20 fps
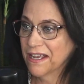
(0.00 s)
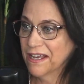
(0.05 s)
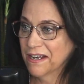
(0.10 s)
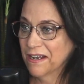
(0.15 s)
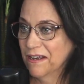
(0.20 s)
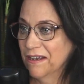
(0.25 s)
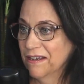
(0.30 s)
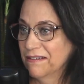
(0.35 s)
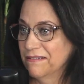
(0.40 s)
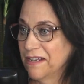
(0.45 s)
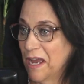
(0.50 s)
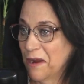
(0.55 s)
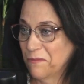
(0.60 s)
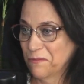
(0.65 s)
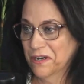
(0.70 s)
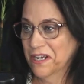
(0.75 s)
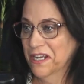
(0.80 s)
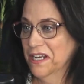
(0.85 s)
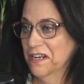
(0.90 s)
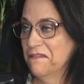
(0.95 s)
a
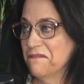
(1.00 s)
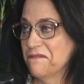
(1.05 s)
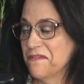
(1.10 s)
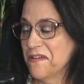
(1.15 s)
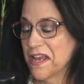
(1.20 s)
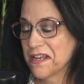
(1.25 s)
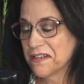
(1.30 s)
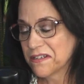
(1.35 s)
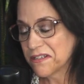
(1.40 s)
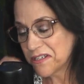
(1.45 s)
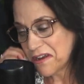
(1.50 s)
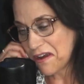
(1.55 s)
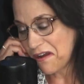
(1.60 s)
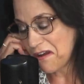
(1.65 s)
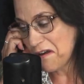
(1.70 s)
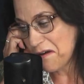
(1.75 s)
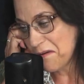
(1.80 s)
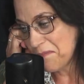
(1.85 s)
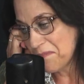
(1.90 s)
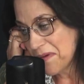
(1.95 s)
networking event
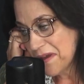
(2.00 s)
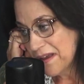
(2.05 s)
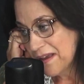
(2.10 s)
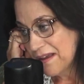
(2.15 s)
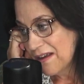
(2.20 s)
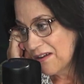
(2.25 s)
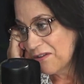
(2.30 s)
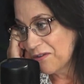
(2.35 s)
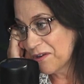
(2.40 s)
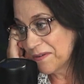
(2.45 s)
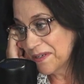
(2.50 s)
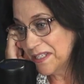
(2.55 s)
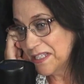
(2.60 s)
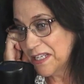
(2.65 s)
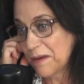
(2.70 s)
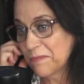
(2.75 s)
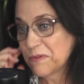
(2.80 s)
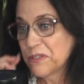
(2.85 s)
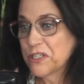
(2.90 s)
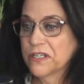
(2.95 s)
or
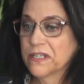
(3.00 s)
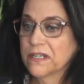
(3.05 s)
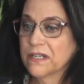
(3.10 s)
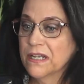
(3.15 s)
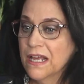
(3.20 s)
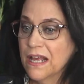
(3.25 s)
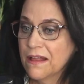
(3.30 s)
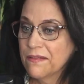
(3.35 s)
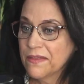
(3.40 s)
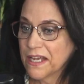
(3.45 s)
reception